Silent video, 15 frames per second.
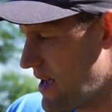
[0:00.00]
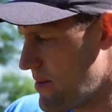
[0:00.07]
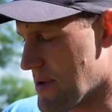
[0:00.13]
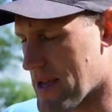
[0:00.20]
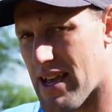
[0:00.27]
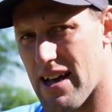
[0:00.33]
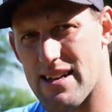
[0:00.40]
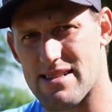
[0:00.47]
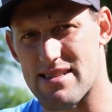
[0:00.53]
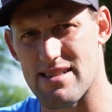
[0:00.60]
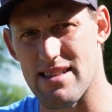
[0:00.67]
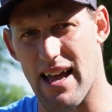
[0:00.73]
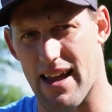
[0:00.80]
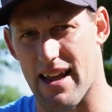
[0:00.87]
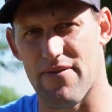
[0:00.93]
because
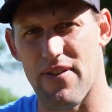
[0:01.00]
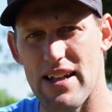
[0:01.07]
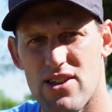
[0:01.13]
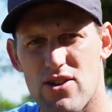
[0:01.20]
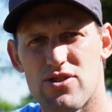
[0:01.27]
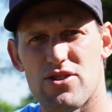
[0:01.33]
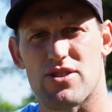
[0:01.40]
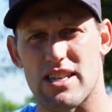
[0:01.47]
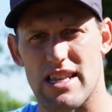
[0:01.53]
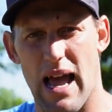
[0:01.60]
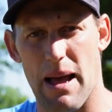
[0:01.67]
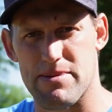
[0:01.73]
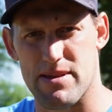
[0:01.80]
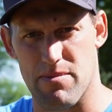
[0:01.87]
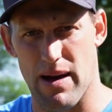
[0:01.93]
like if I told you to
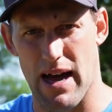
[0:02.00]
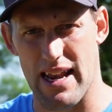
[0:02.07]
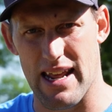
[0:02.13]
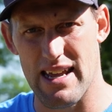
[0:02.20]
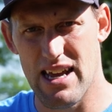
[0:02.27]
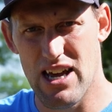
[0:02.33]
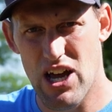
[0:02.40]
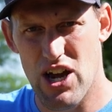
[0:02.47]
slap somebody,